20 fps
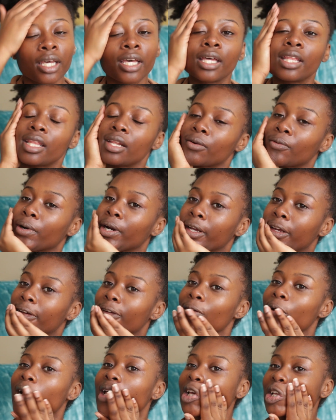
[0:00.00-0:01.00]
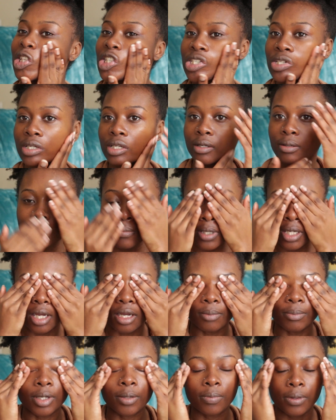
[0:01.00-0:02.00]
and then work your way into
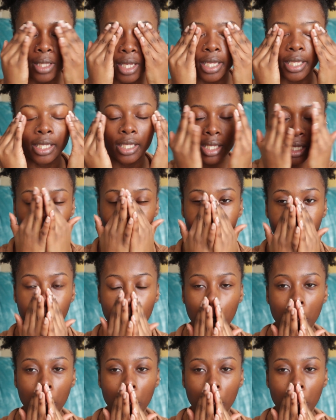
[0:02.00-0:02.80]
applying it